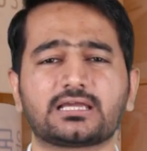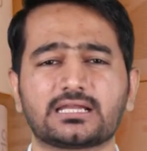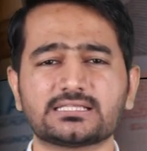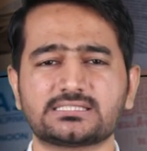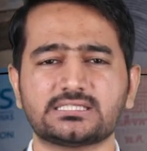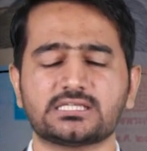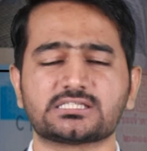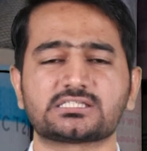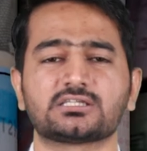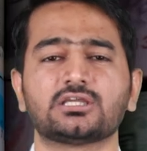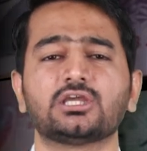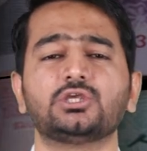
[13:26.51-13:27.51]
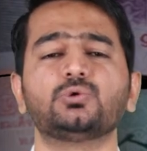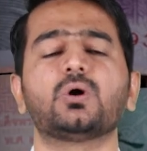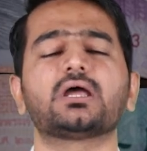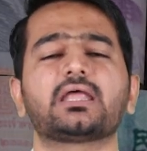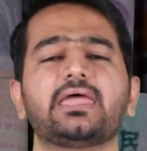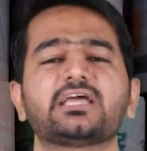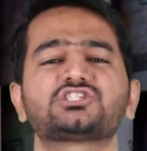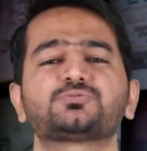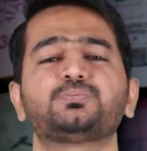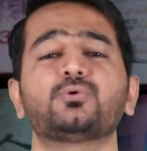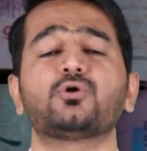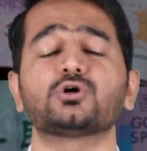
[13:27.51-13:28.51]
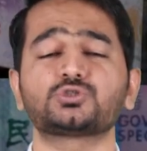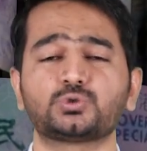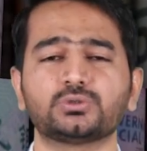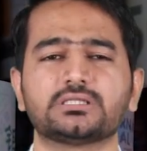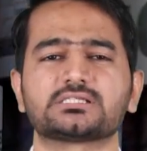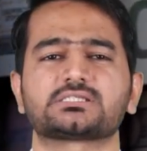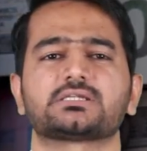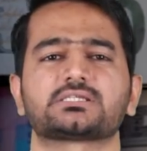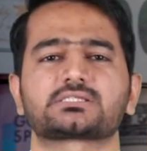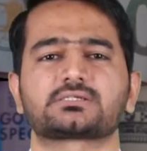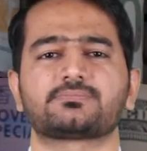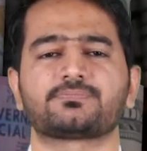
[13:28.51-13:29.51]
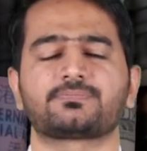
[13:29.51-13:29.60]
currencies, you are exposed to this risk.